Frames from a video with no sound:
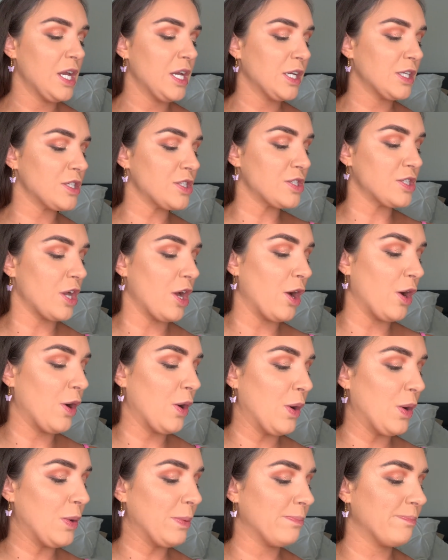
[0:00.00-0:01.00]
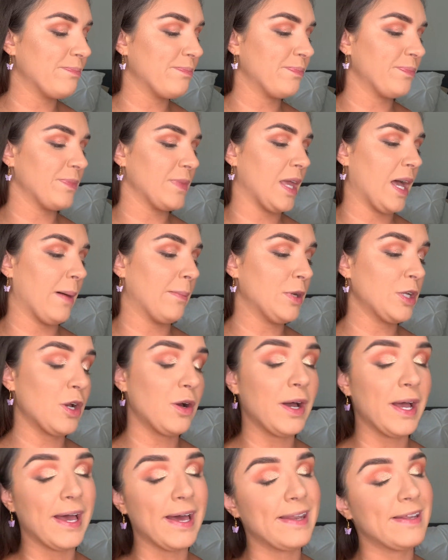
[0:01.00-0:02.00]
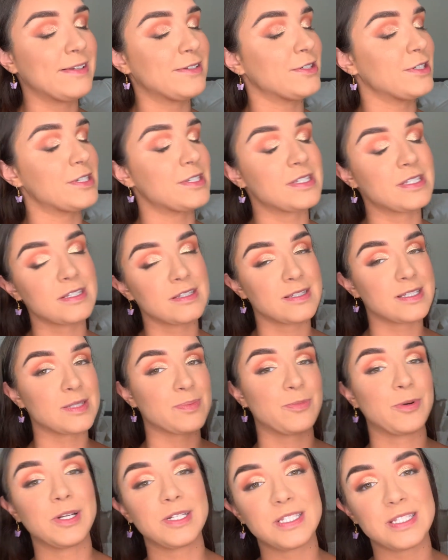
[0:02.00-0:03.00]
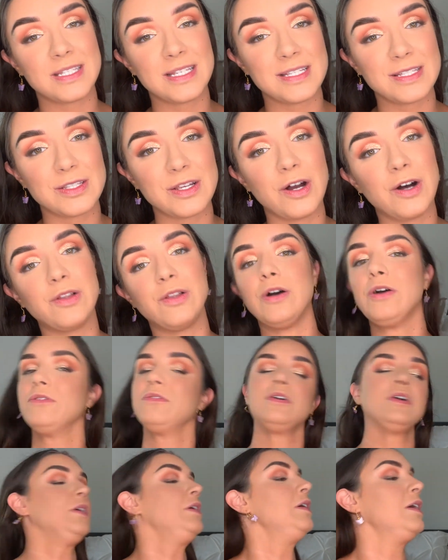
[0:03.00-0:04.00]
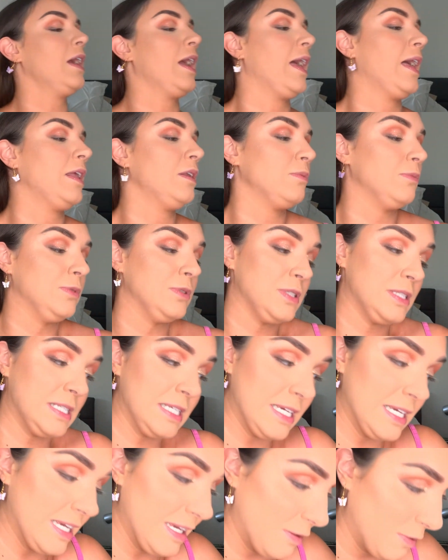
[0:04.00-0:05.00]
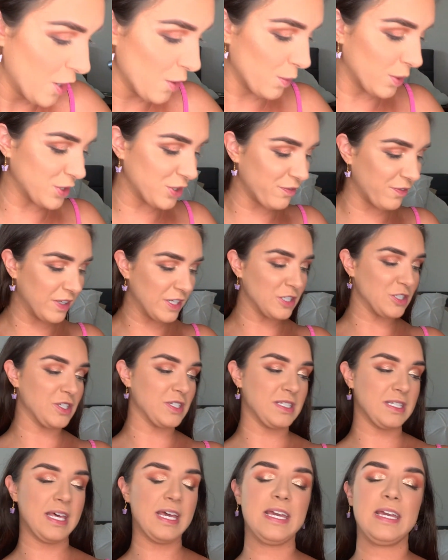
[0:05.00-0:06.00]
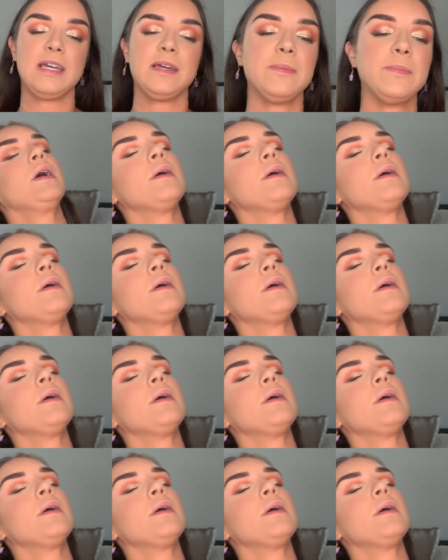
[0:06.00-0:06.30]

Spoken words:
So I'm gonna go ahead and just spritz this all over and we'll see what the finish is like.